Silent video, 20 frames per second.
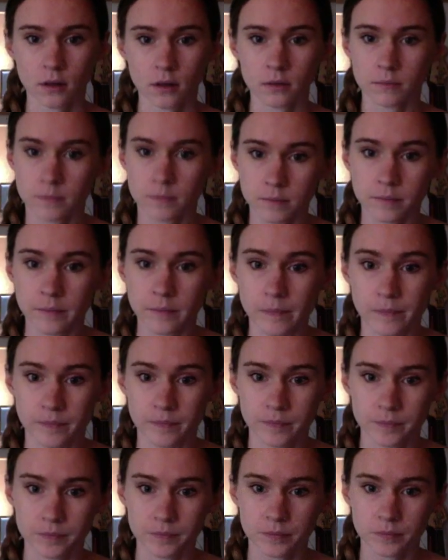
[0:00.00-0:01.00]
Do
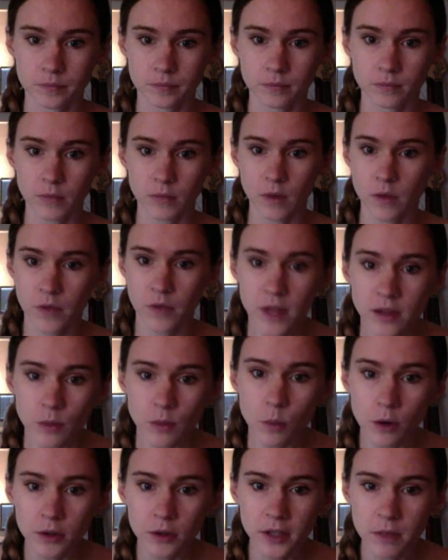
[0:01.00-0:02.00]
you think the
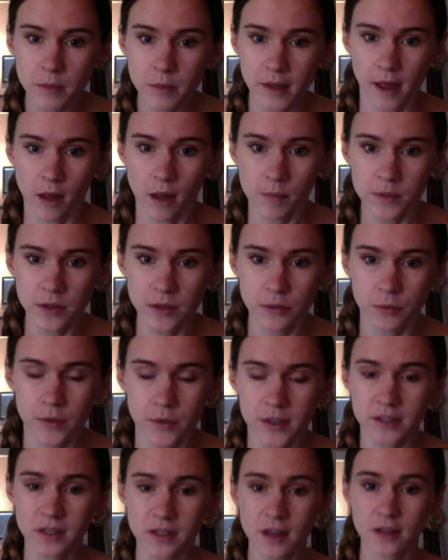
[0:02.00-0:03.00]
world can be helped through
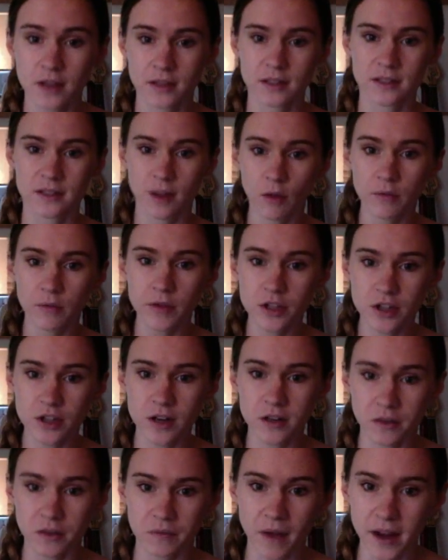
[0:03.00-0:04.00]
this selfish and
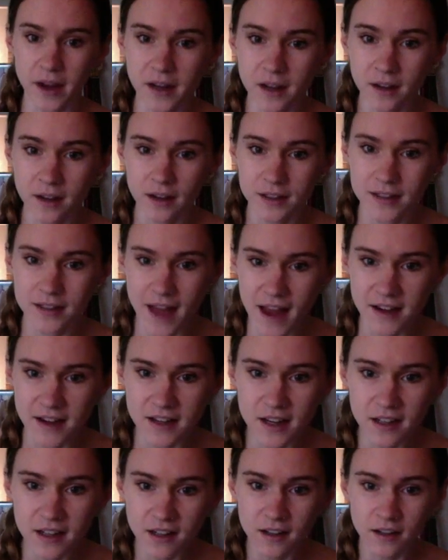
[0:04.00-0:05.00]
dividing
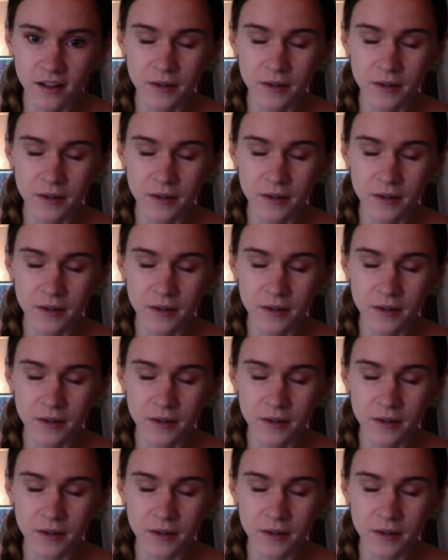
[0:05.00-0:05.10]
tactic?